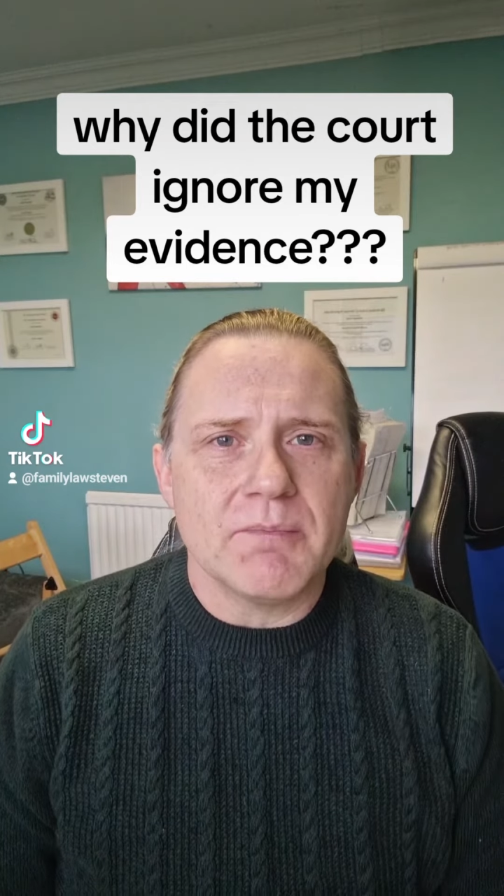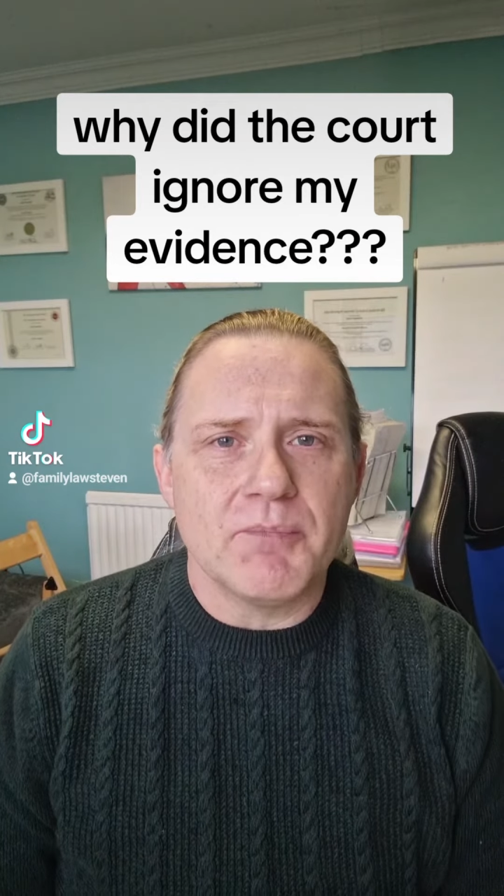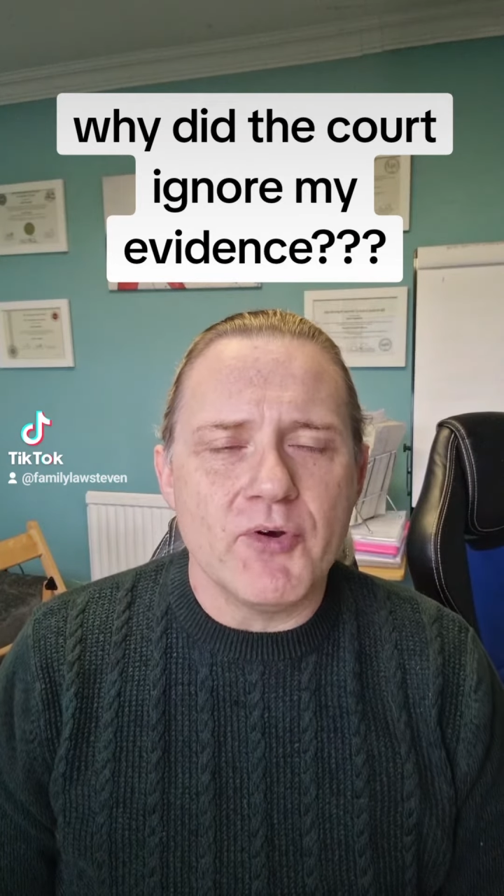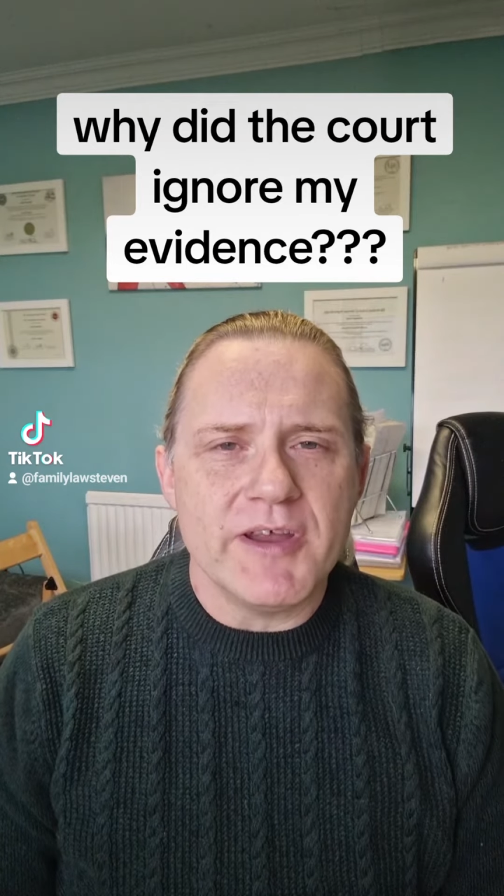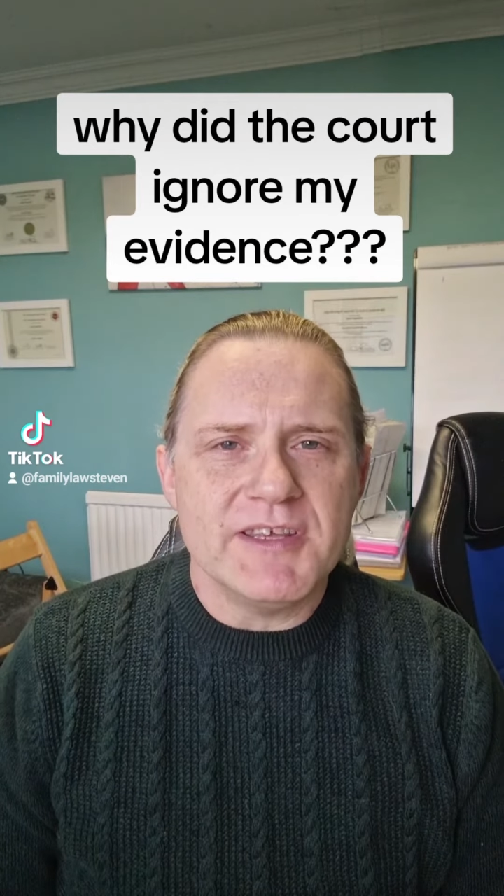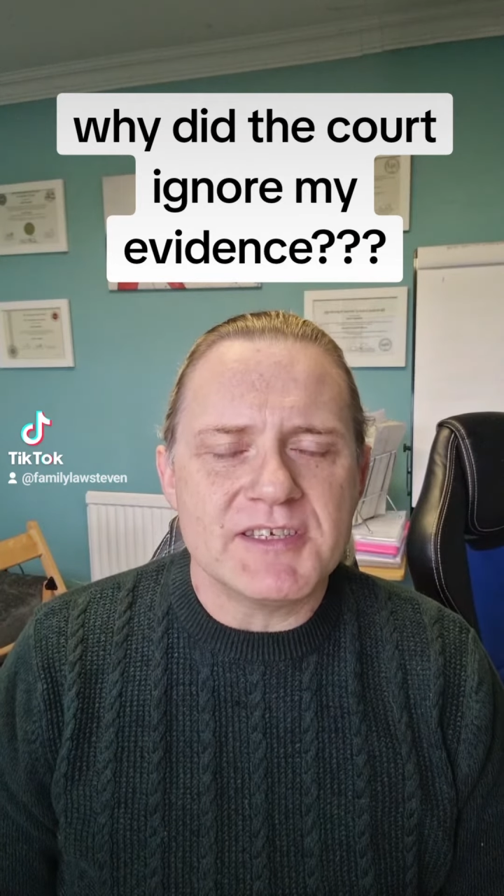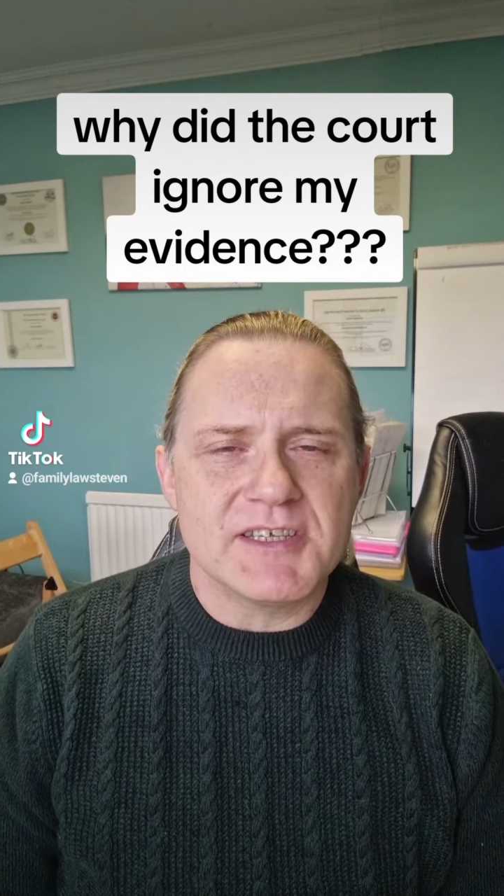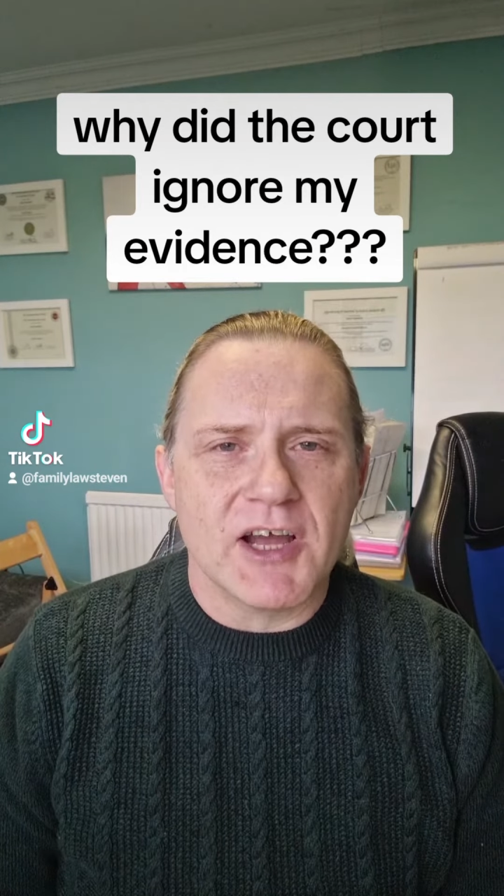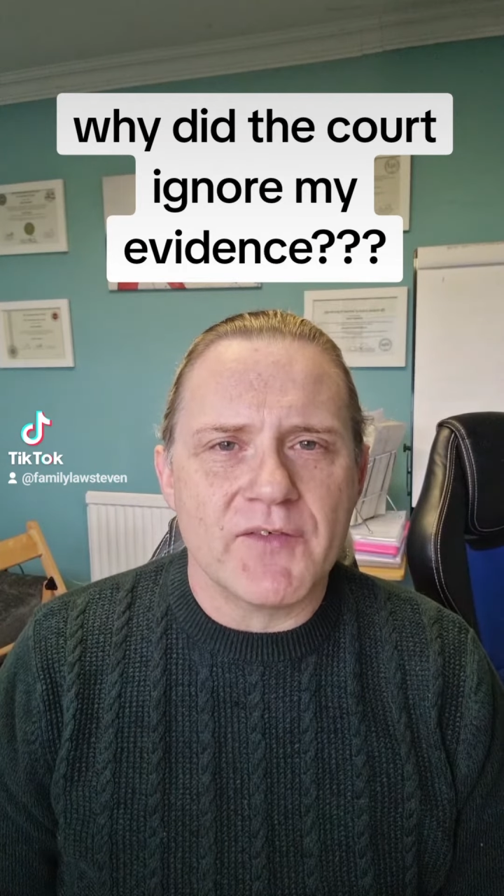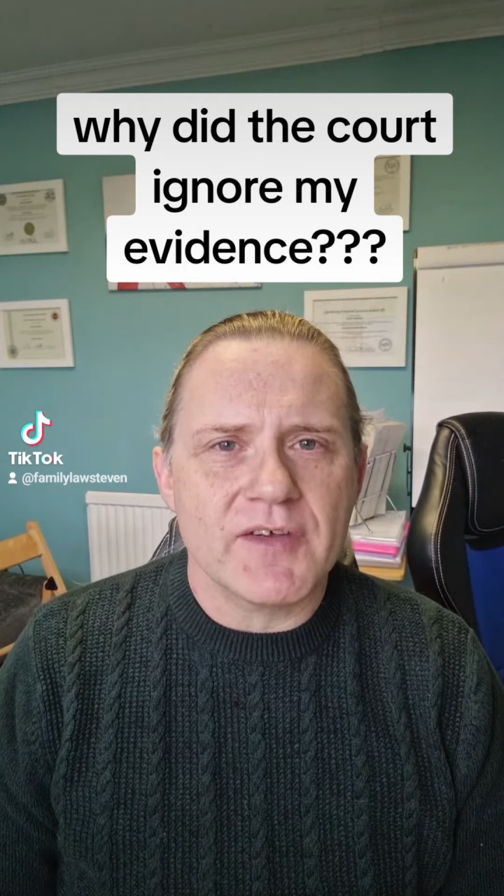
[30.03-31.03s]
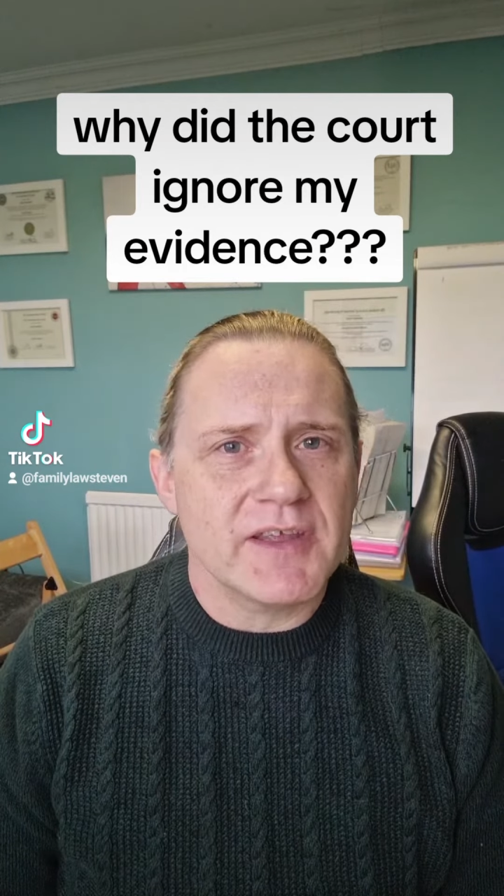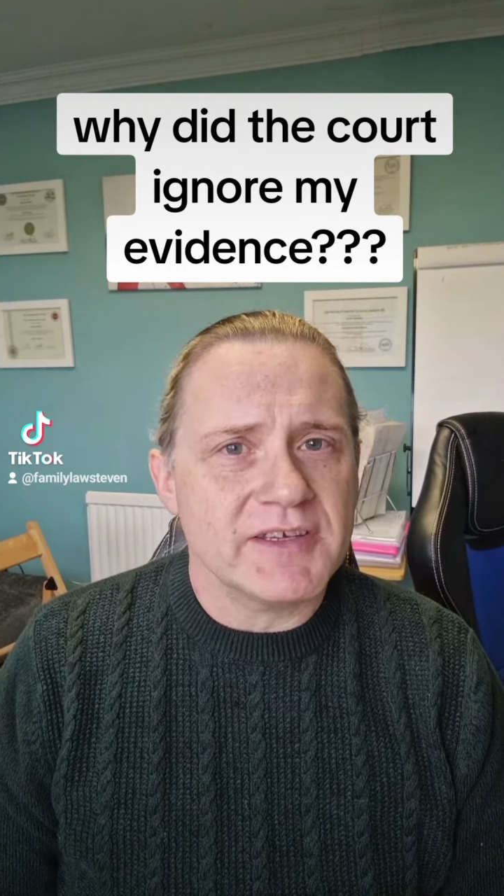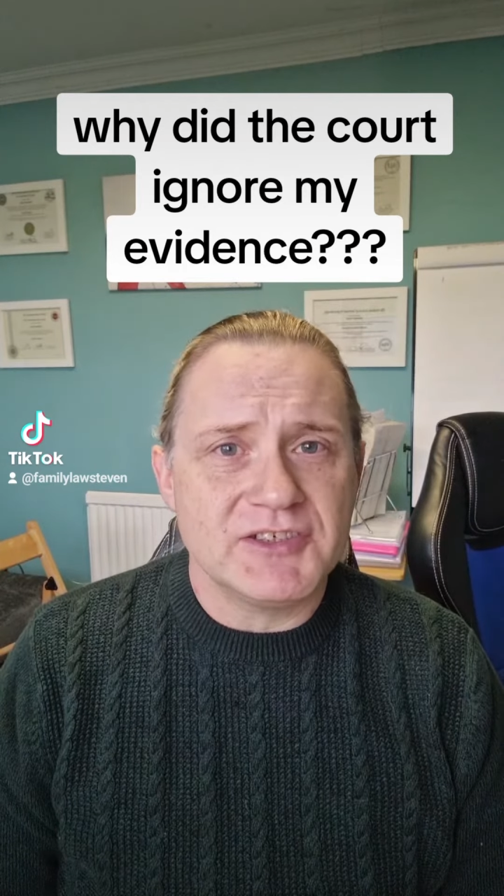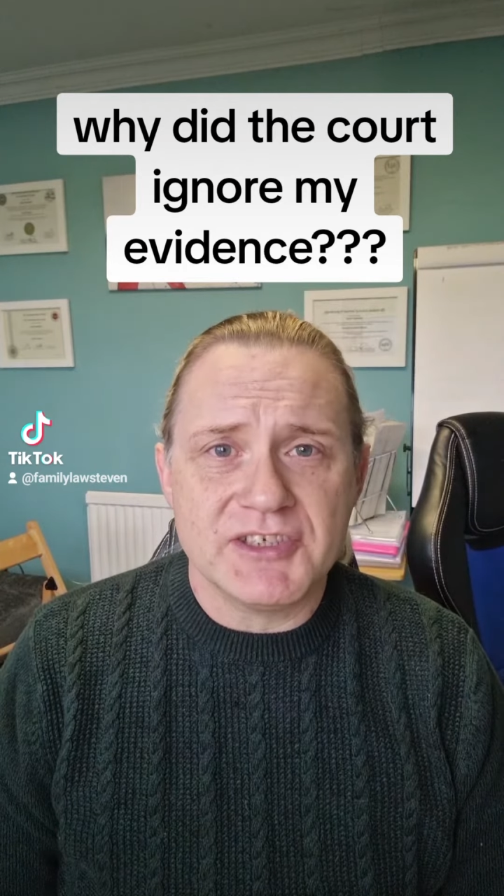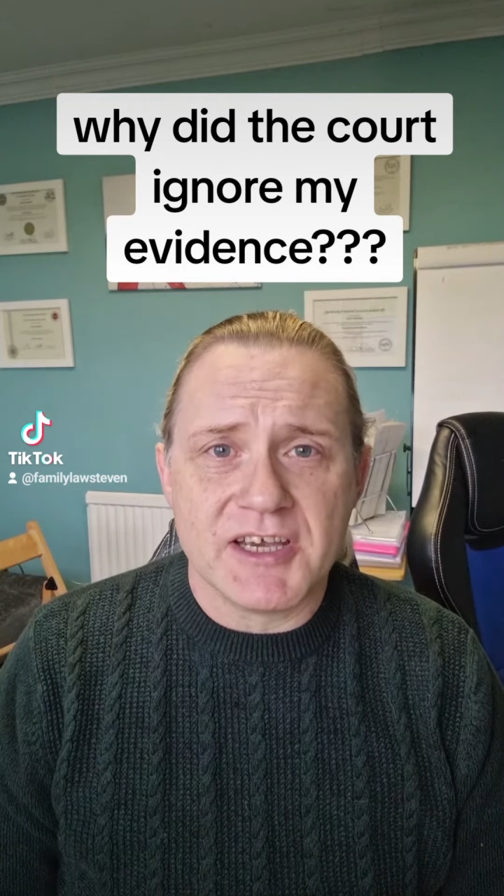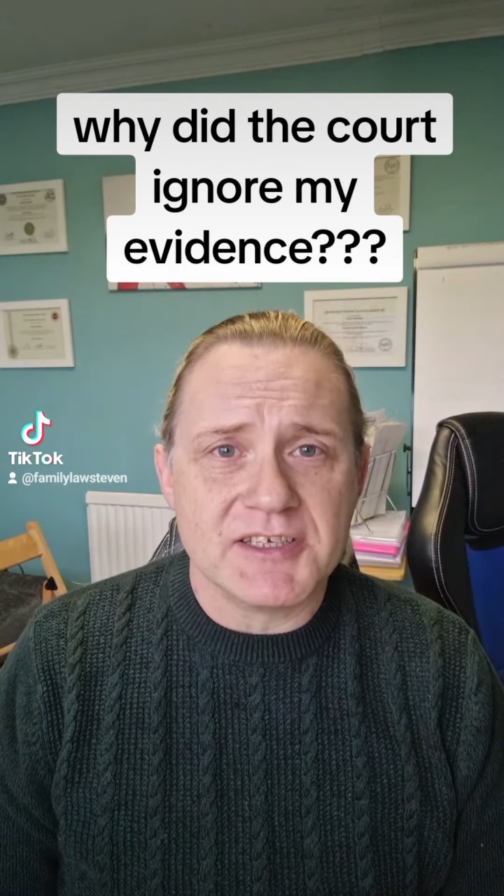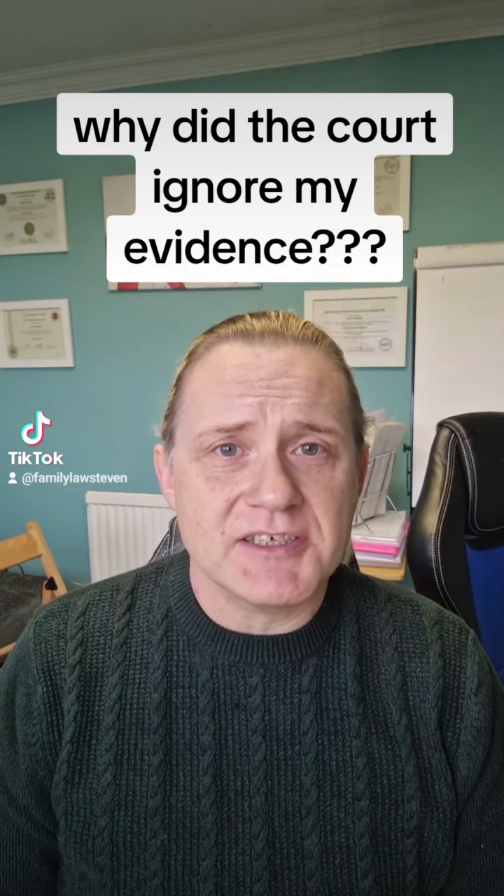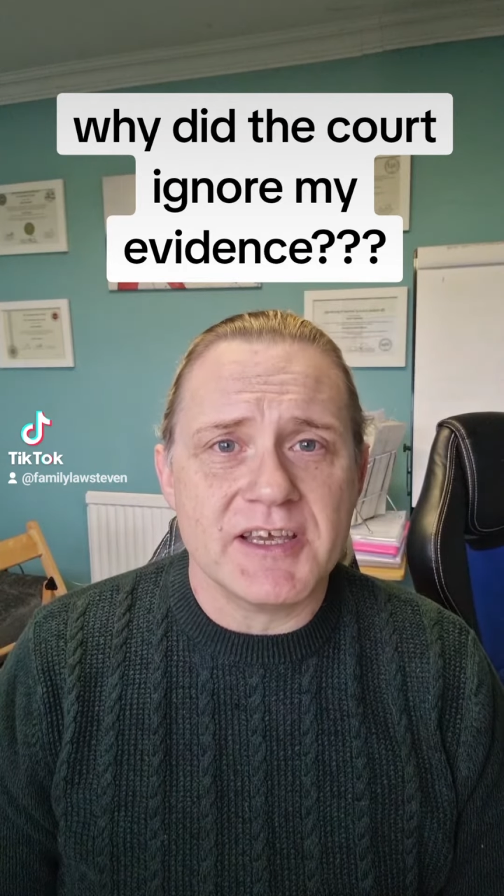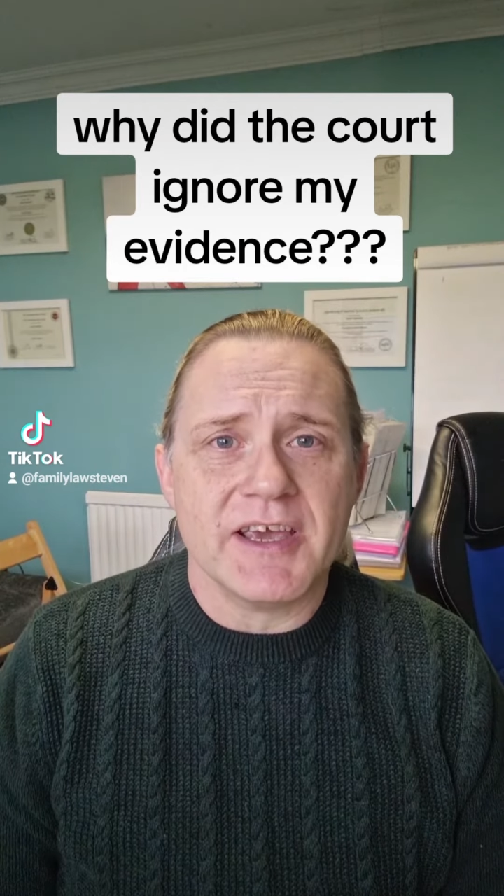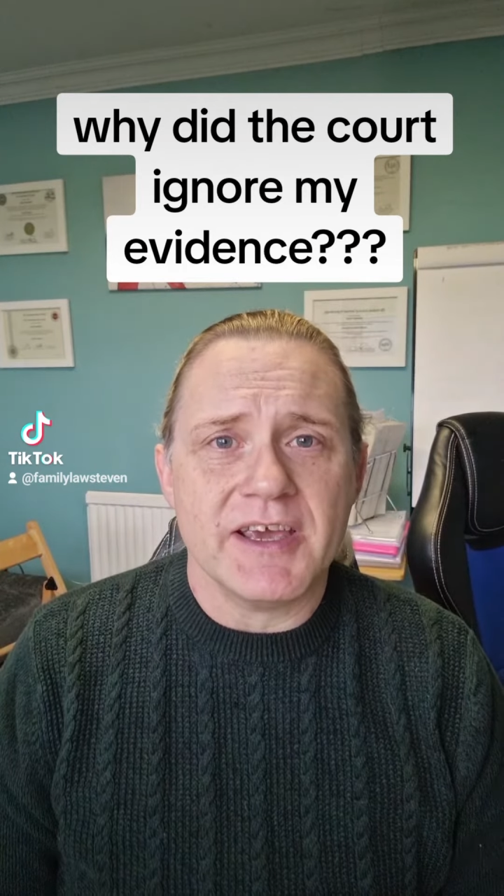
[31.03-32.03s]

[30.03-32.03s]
putting in stuff that just